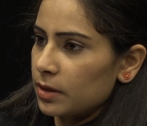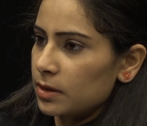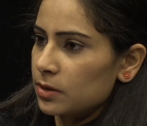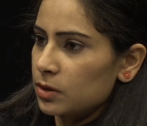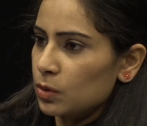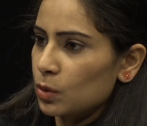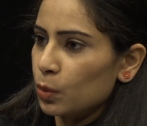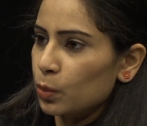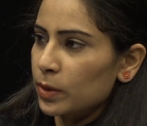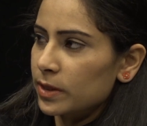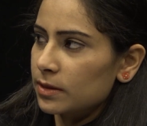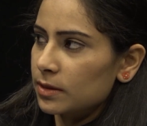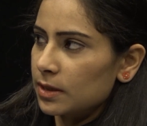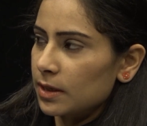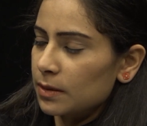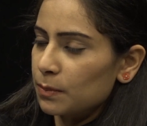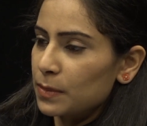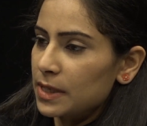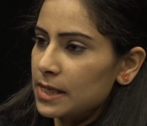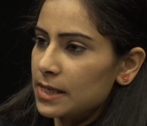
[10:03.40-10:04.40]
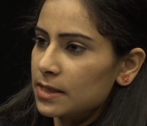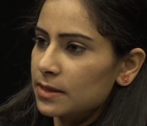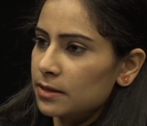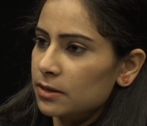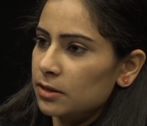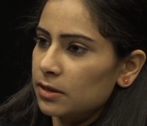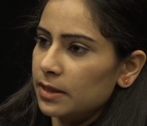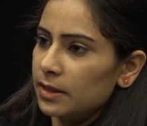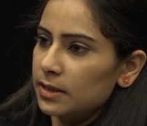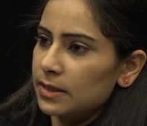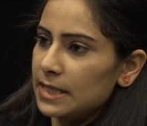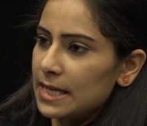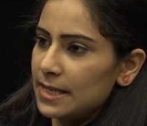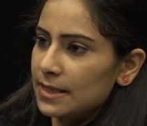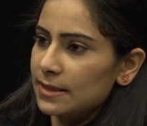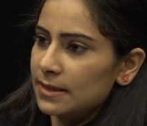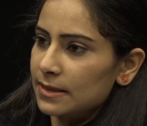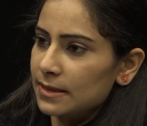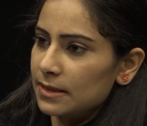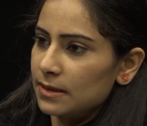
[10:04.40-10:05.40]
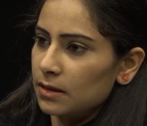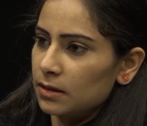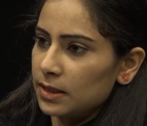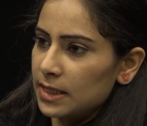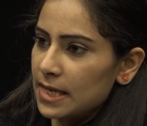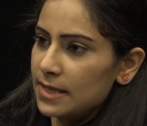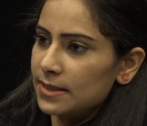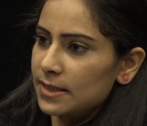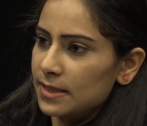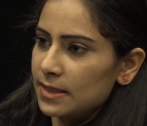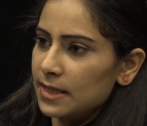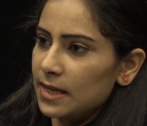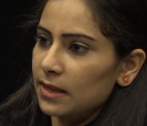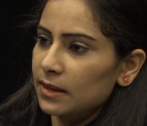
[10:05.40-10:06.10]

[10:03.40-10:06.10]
So which it means the density